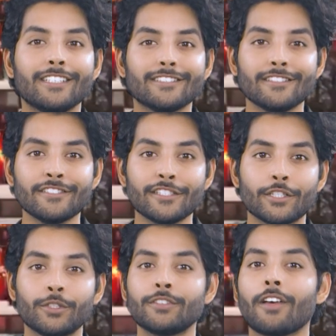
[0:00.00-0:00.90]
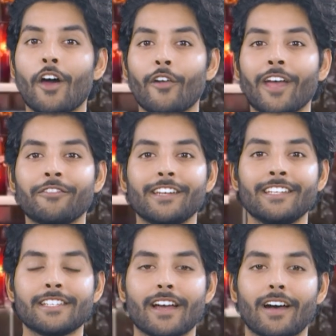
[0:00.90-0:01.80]
these institutes arrive in
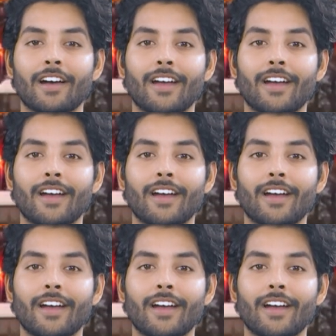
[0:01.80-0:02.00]
India?